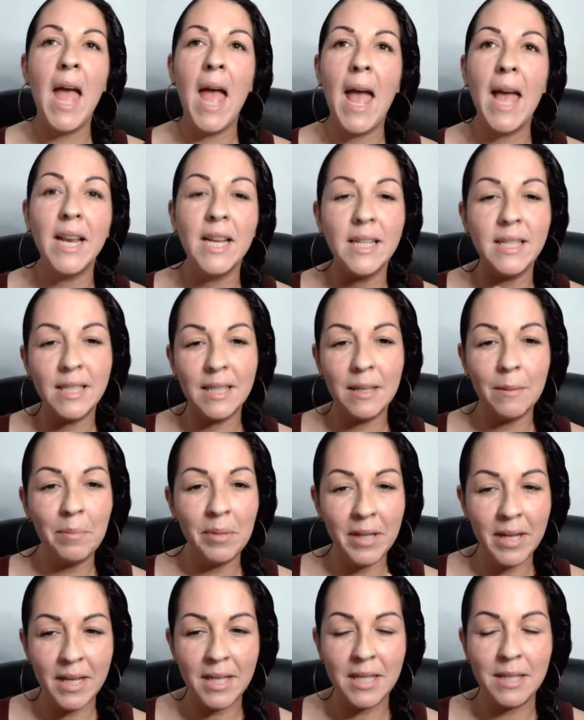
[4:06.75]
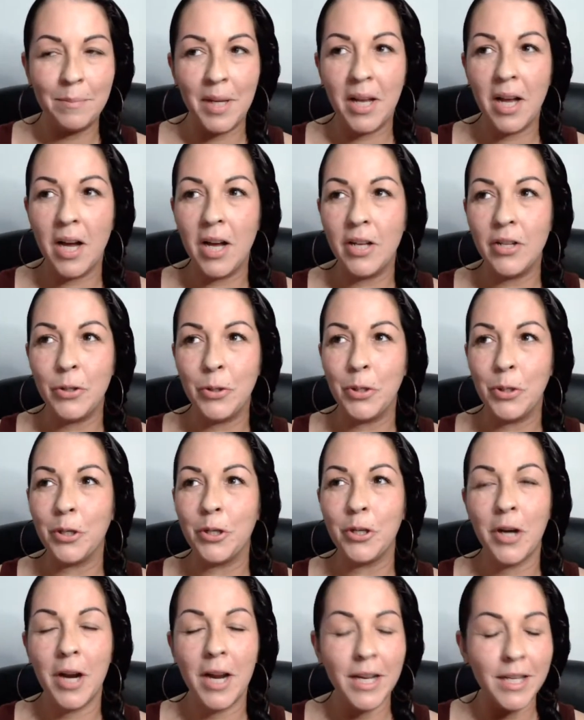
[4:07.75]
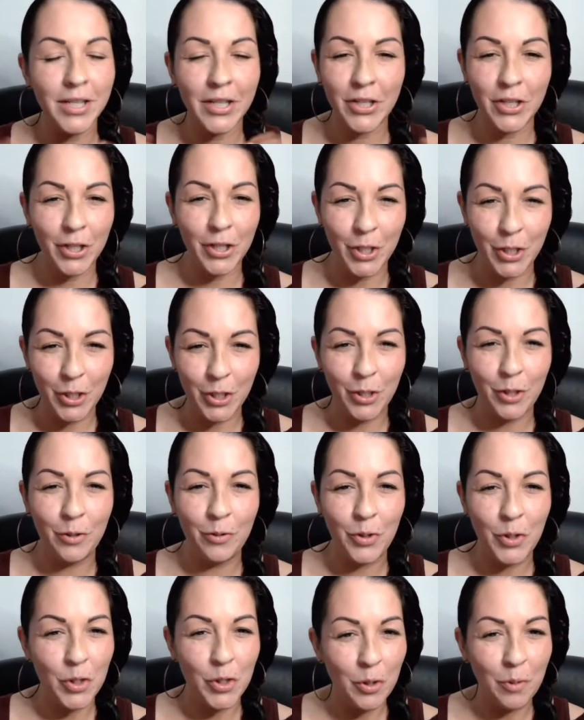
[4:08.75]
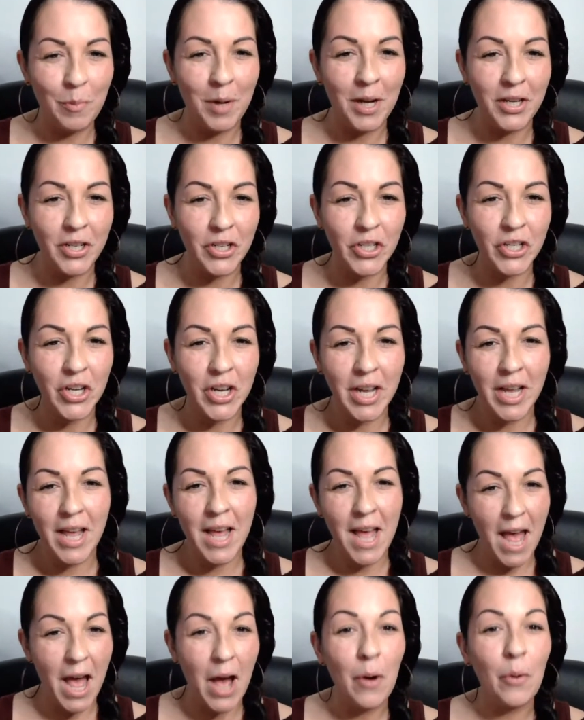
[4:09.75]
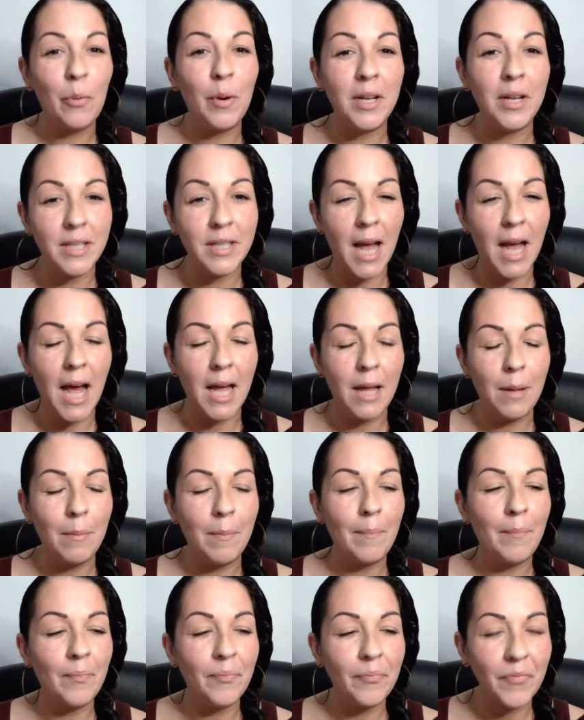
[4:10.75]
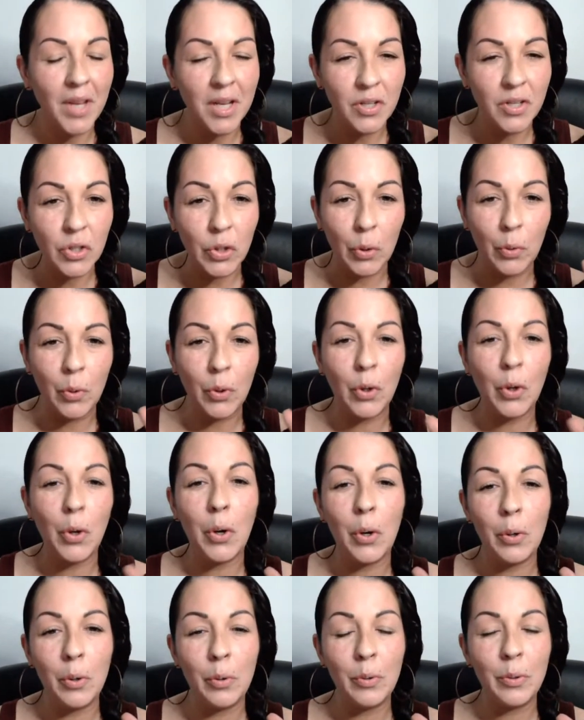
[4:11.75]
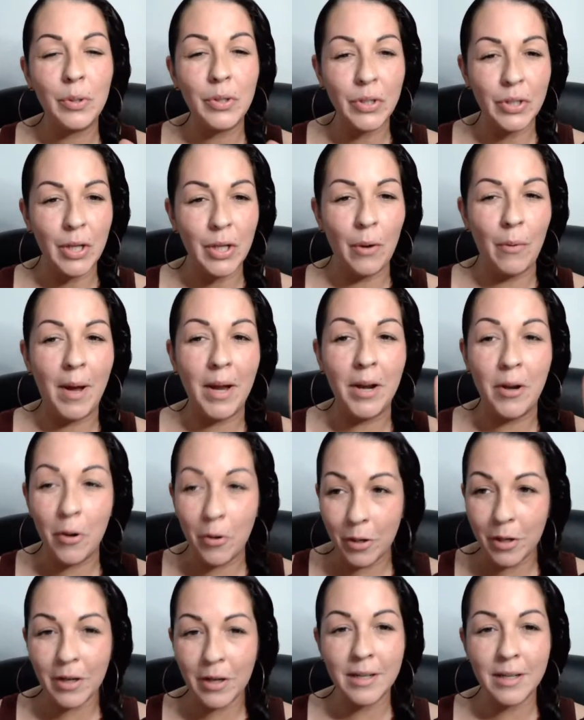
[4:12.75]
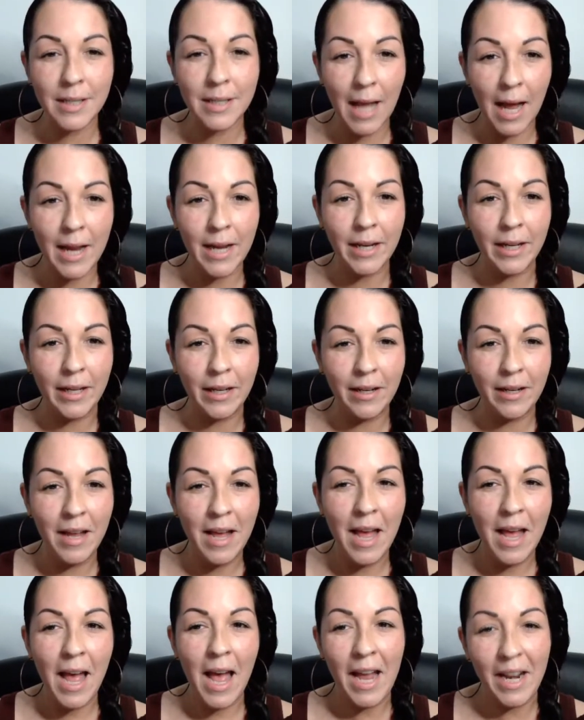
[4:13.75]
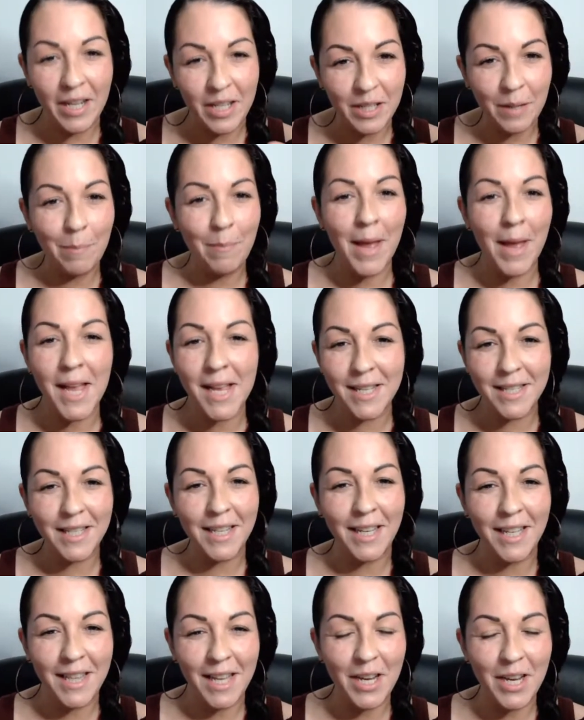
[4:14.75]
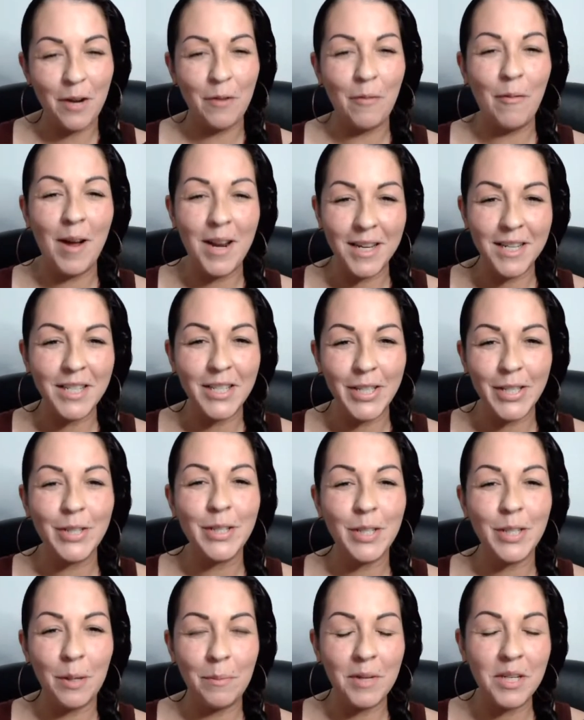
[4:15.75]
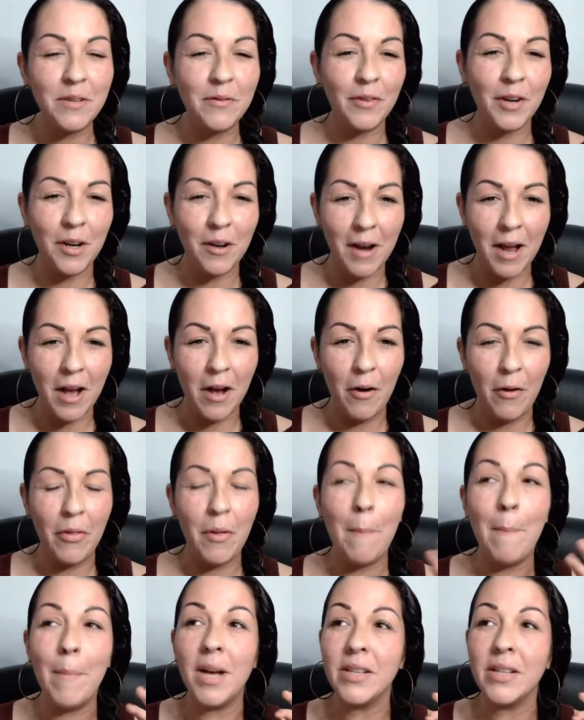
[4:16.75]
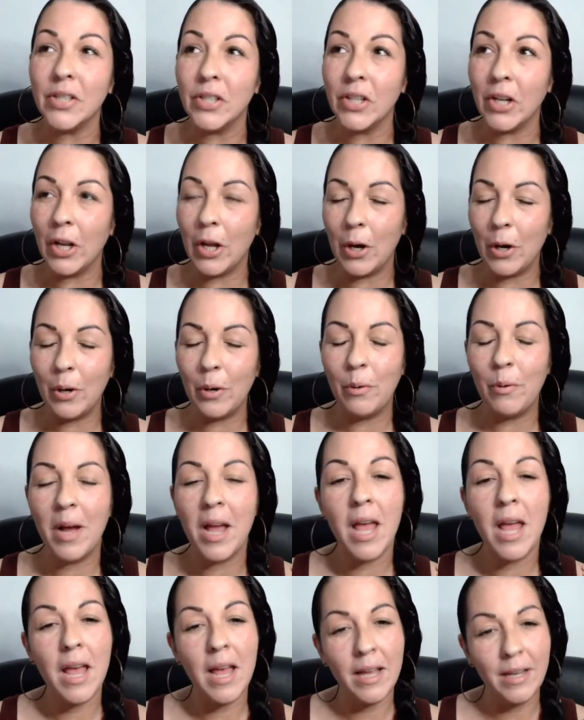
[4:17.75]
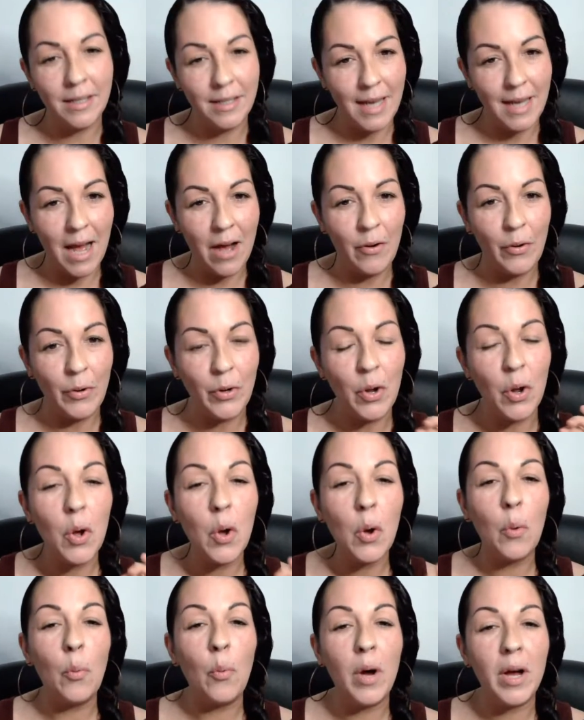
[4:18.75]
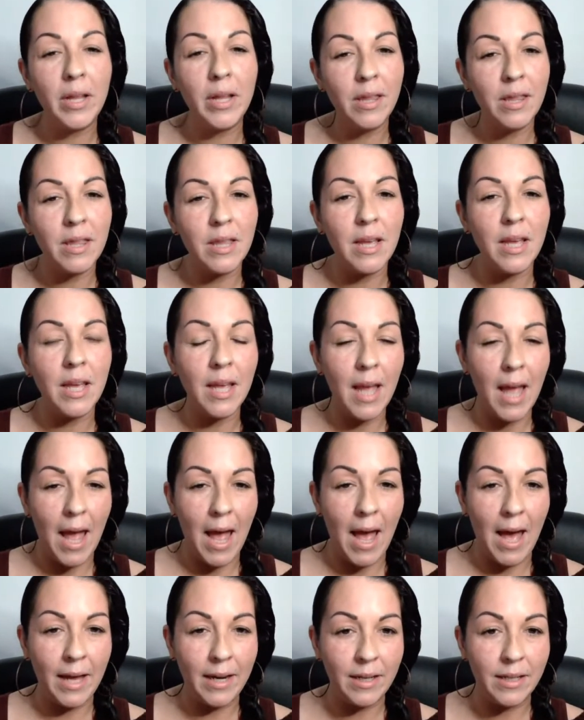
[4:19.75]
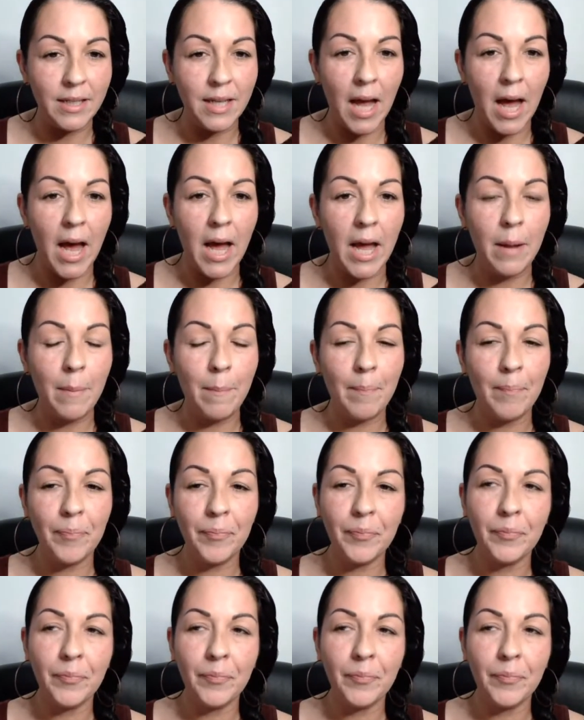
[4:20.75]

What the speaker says: And it simply is because you're trying to just do too much at one time. So go slow. I know you're excited and it's amazing that you're wanting to do so much for your health, but slow down, one thing at a time.